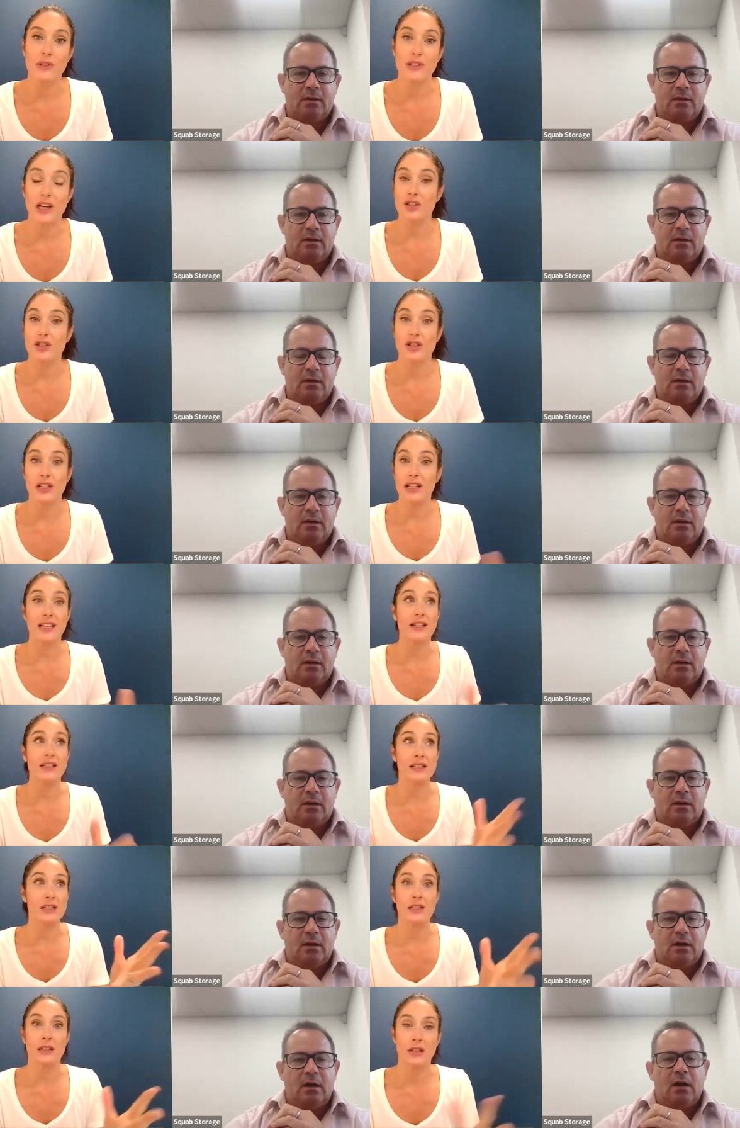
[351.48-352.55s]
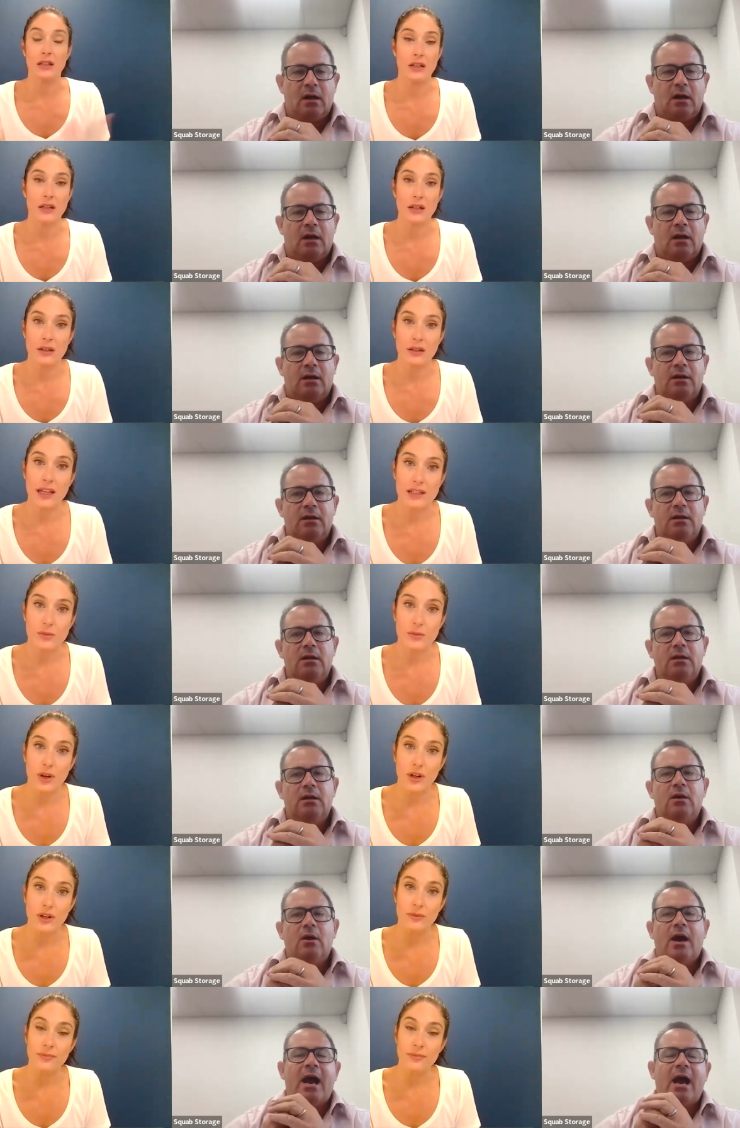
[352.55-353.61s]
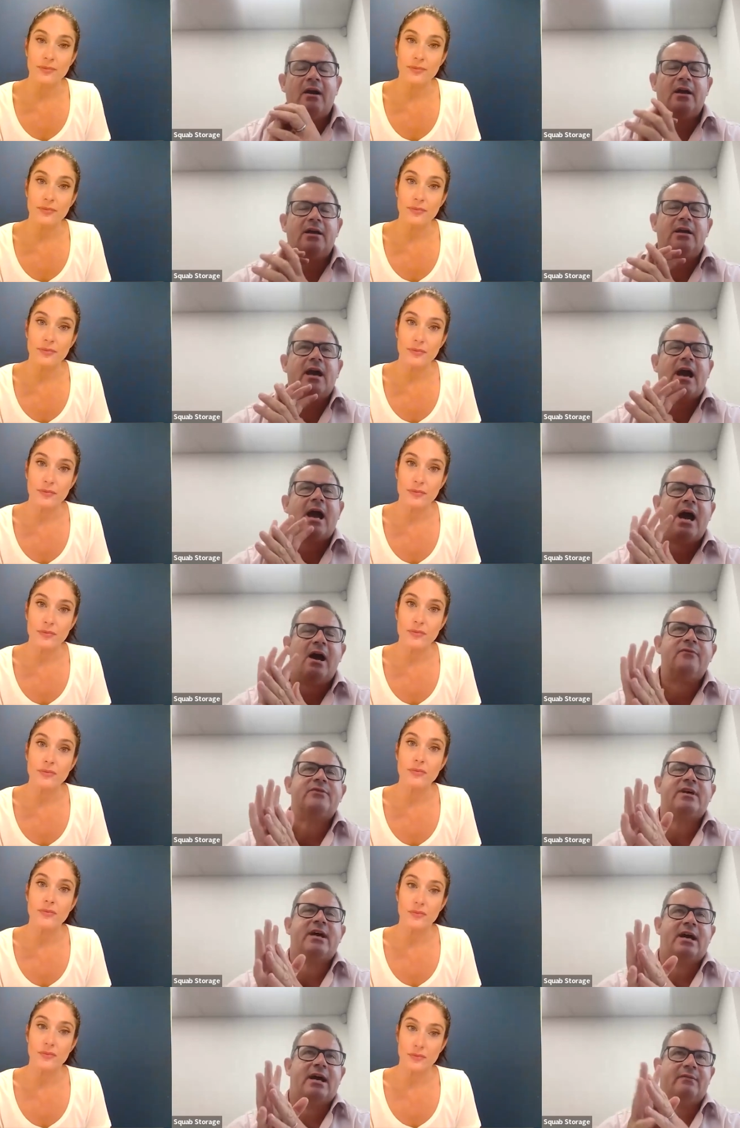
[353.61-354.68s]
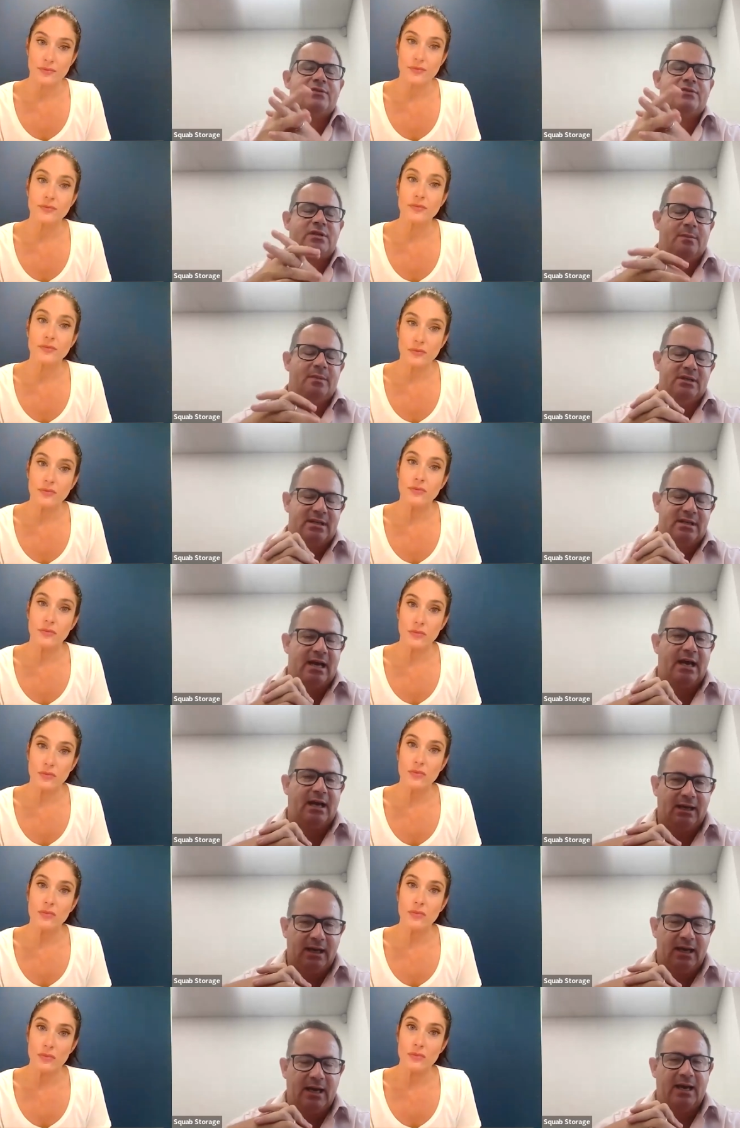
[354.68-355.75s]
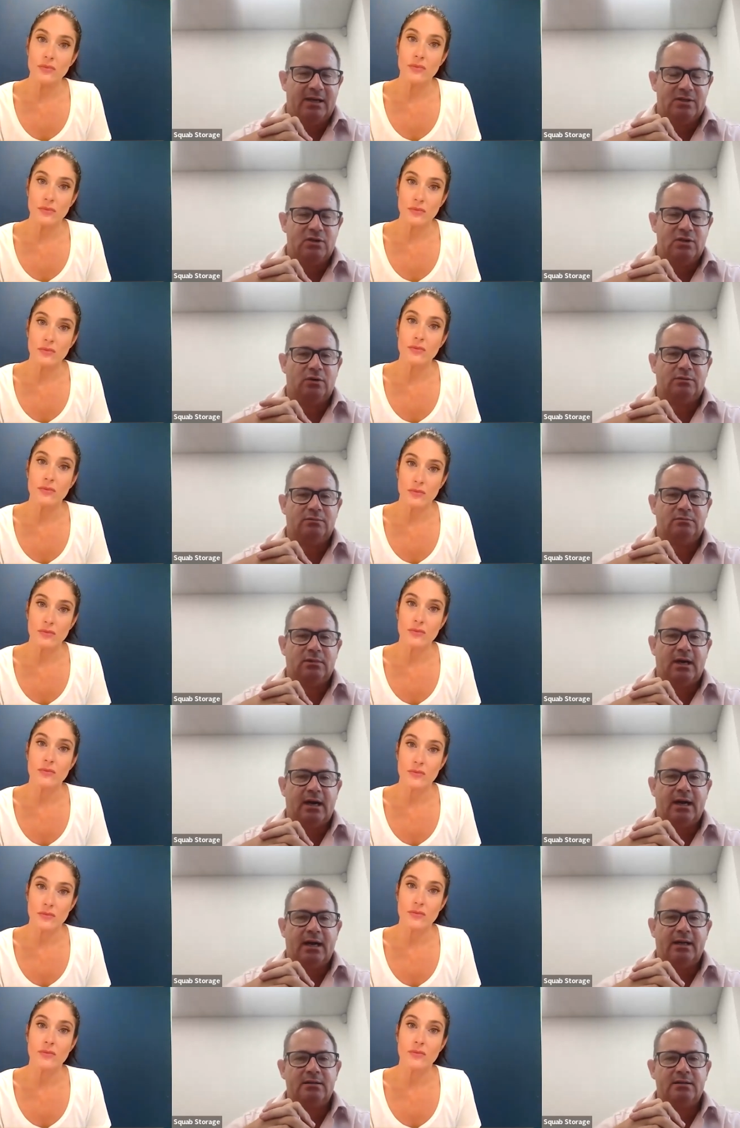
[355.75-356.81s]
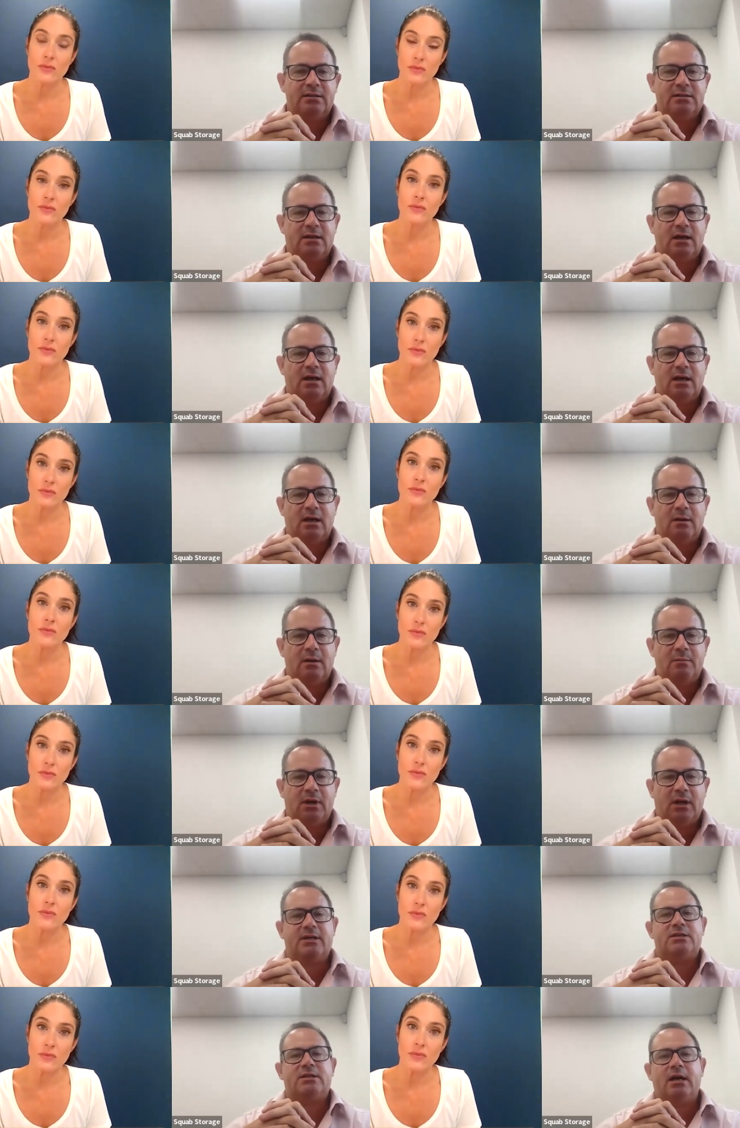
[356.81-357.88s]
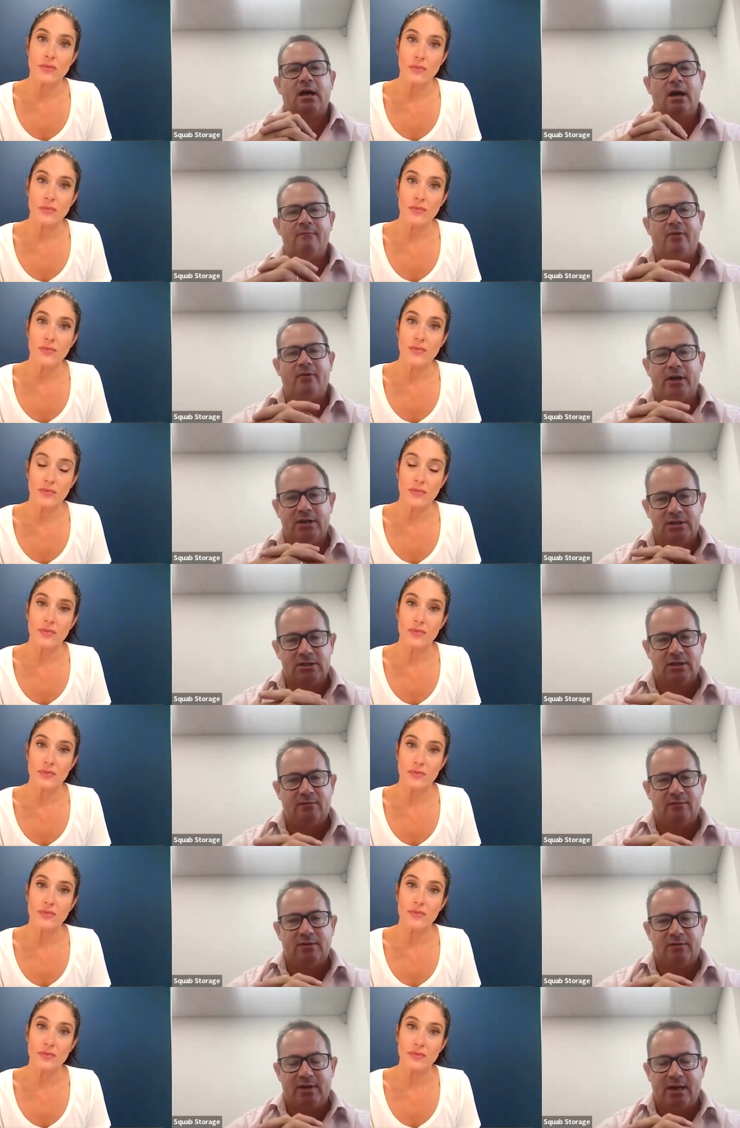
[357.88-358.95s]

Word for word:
Speaker 1: potentially is
Speaker 2: yes, you, ha- you have to have something to hang your hat on. And um, like I say, I'm very conservative in